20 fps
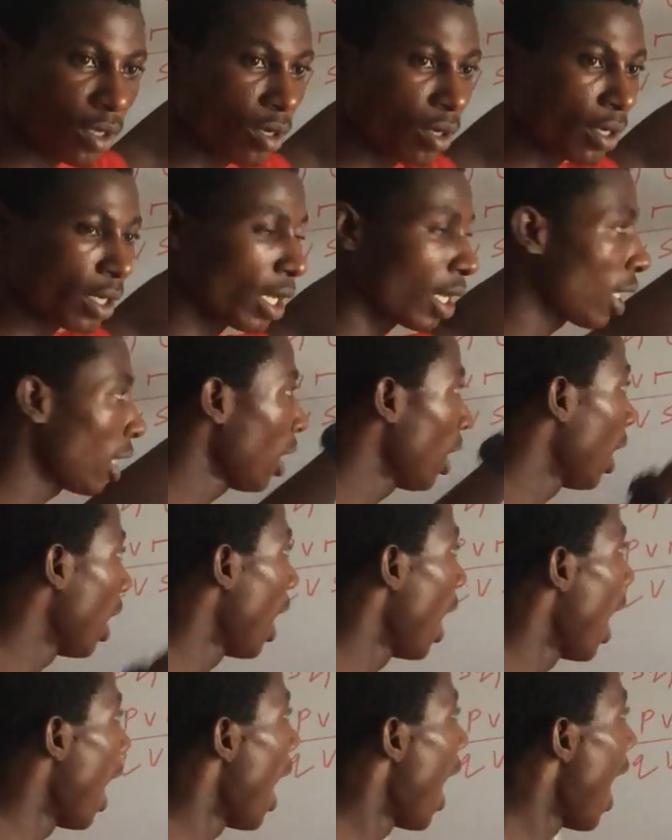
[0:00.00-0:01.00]
Okay?
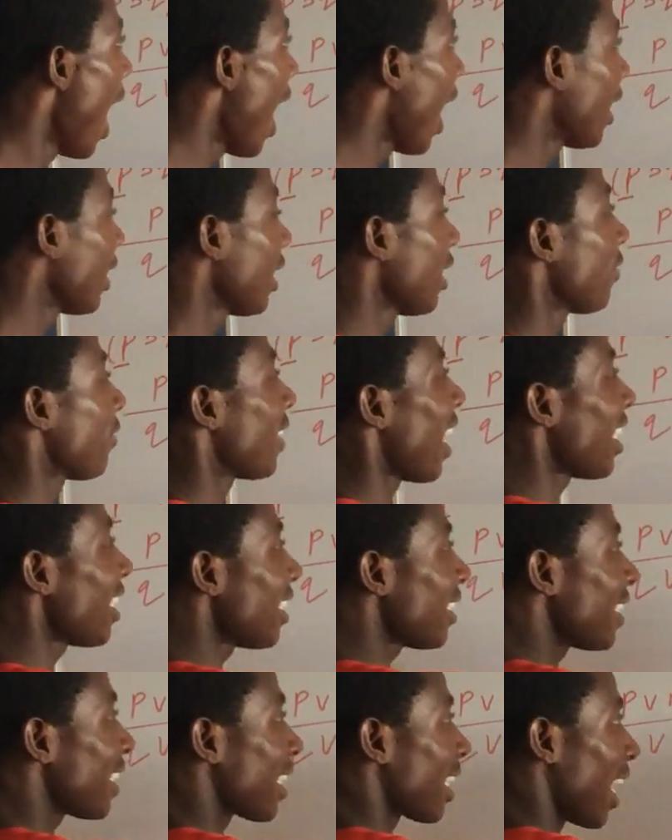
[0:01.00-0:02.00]
And if that
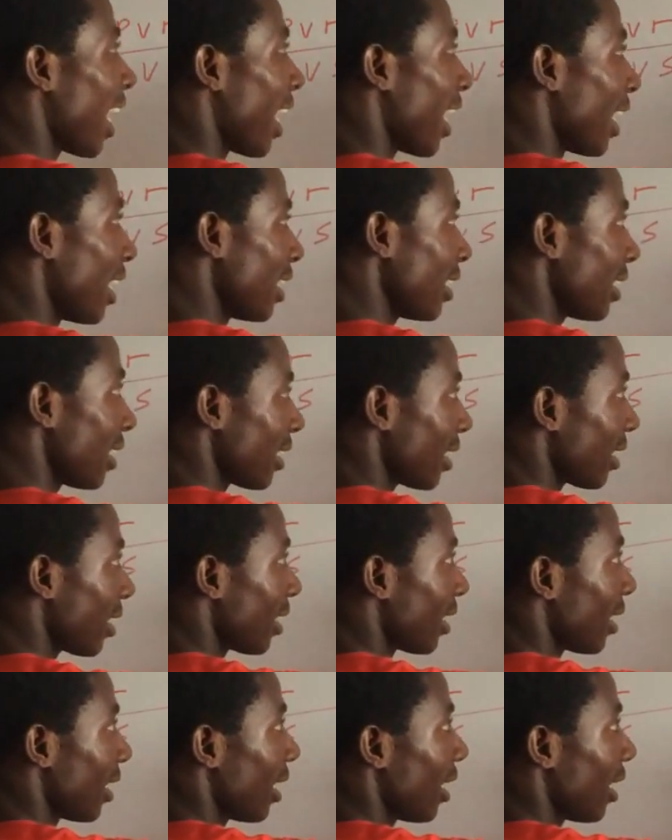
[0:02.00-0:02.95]
is the case,